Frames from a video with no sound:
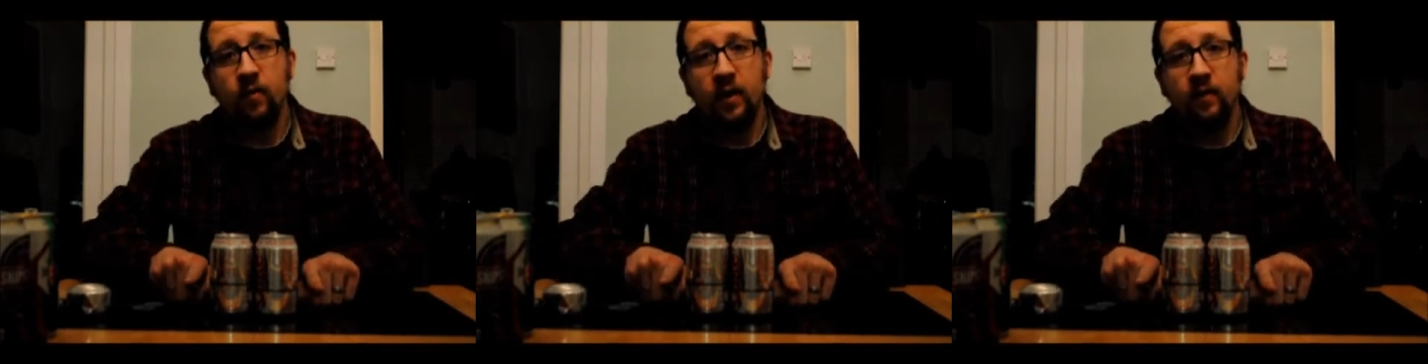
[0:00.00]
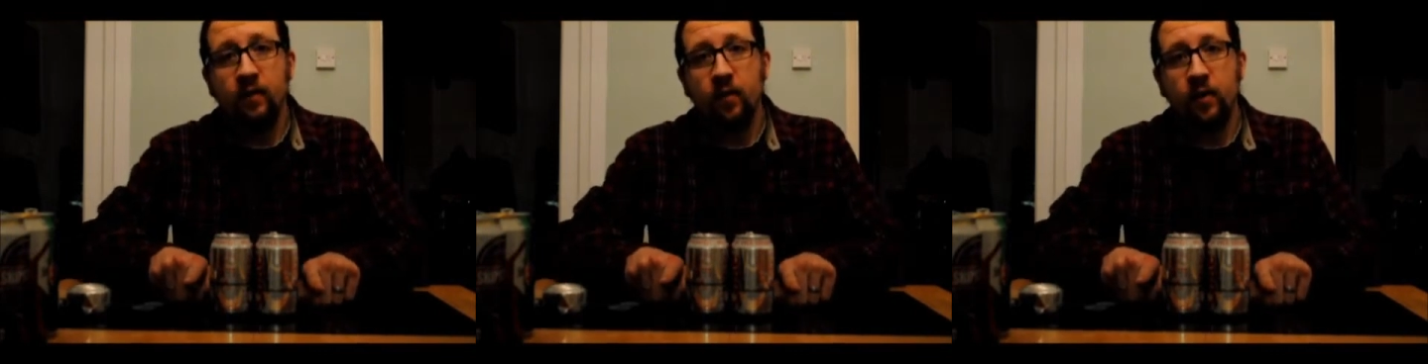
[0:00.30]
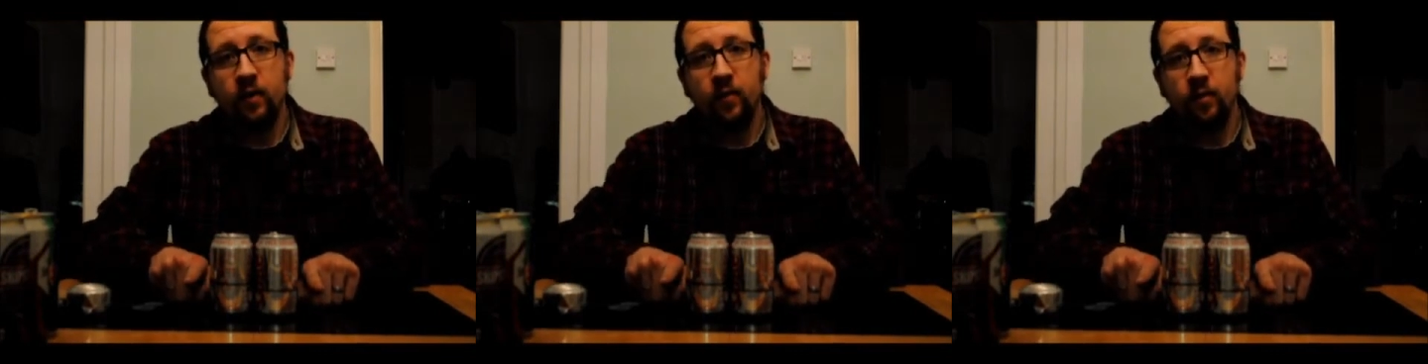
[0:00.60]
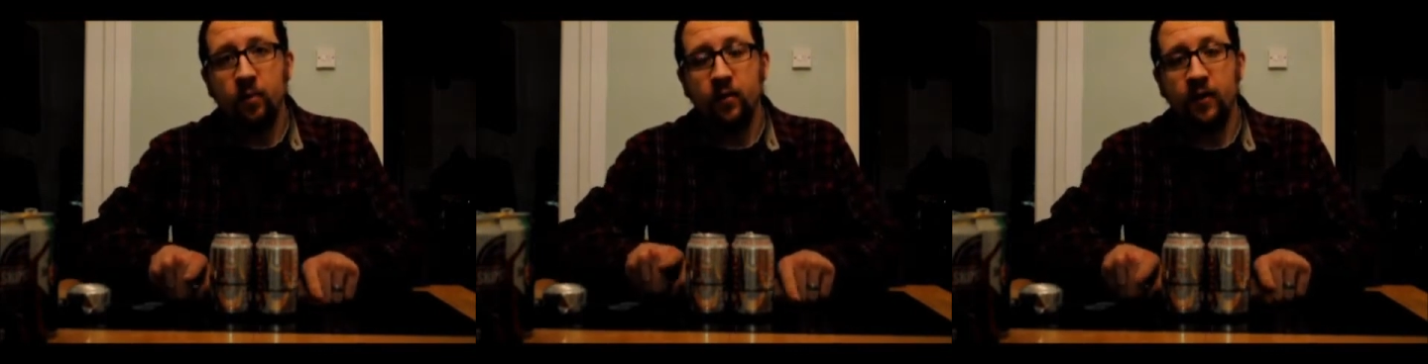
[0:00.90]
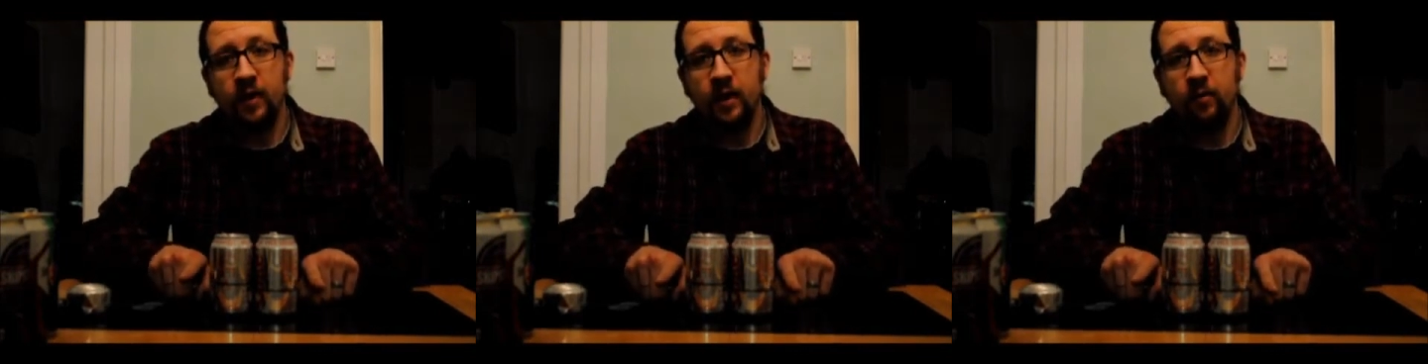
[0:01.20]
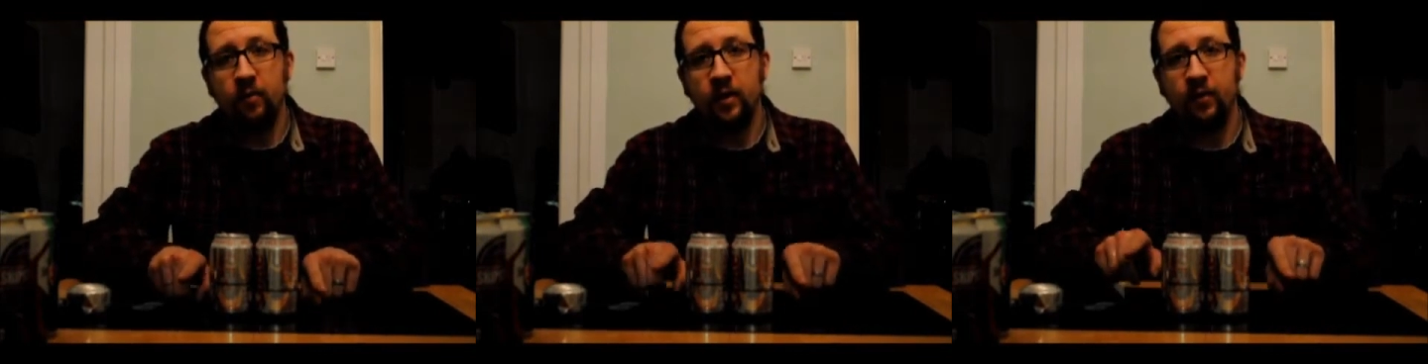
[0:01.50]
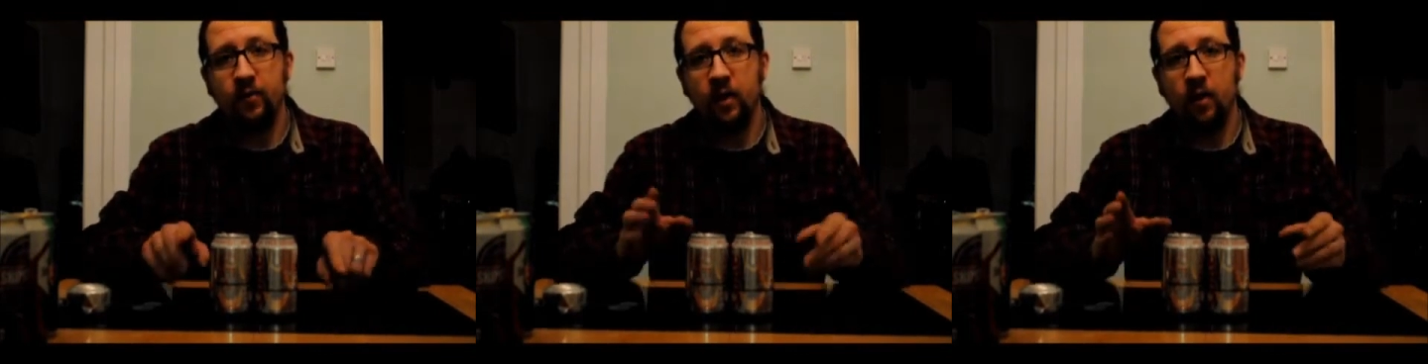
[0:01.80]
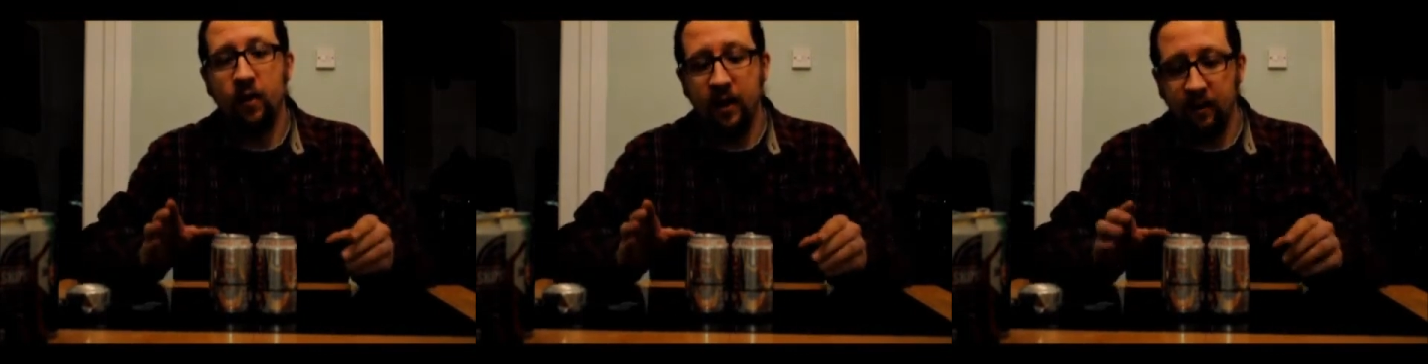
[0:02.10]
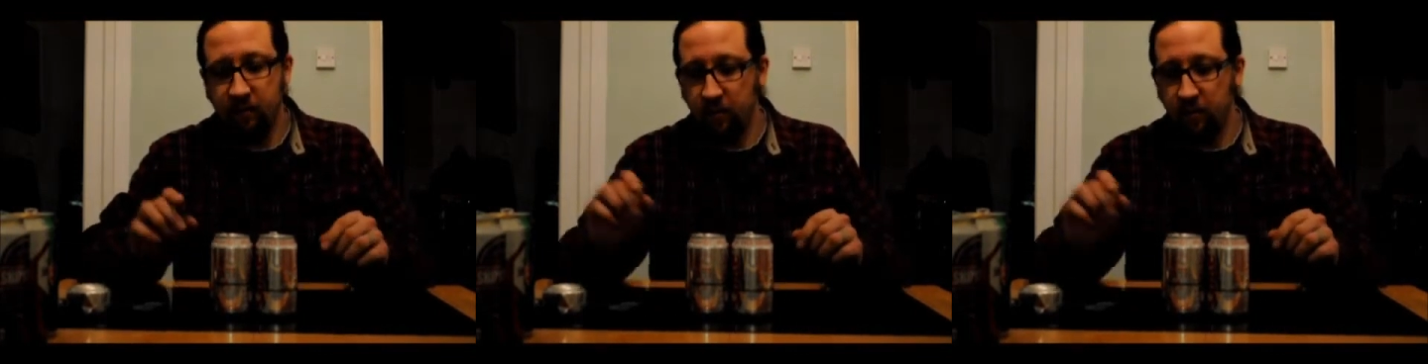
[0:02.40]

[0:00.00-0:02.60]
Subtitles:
around the side of them. You see that they're at different heights.